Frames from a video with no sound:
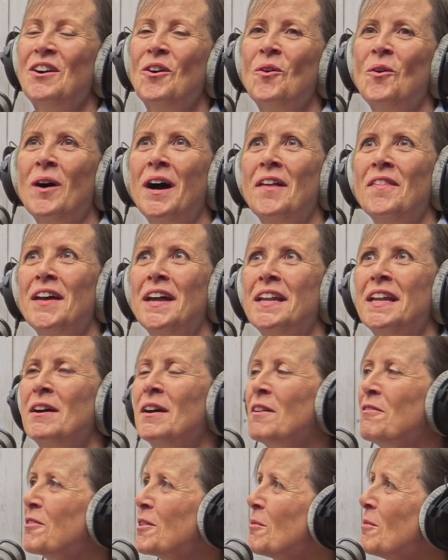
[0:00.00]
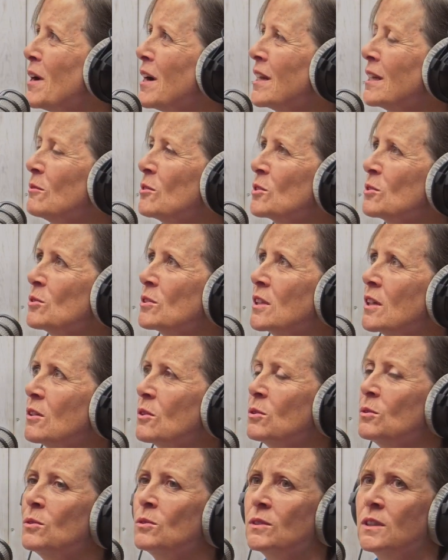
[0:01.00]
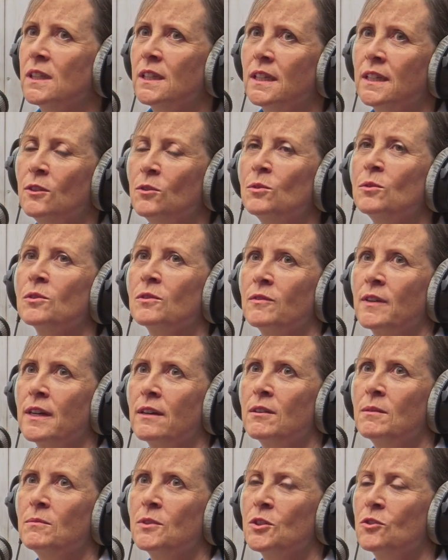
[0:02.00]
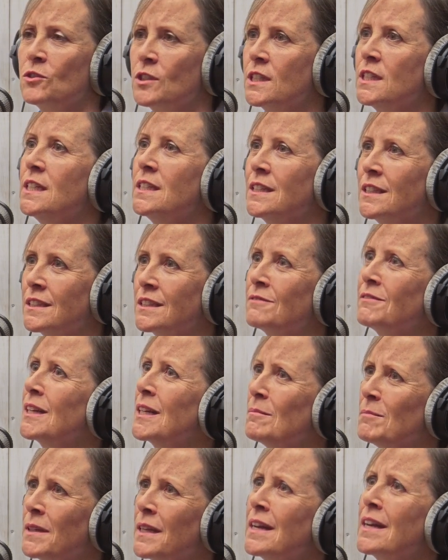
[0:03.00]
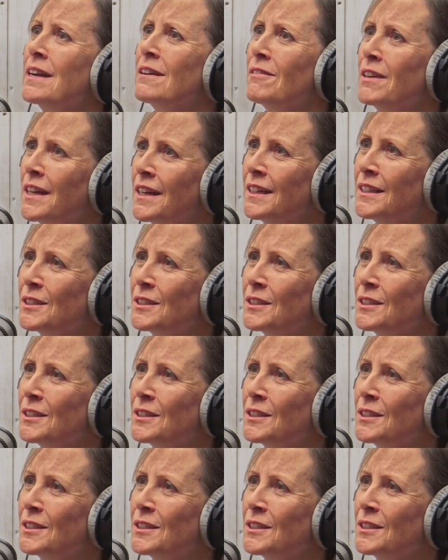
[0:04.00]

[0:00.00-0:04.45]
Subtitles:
And then for a while it was also called the North Fareham Strategic Development Area.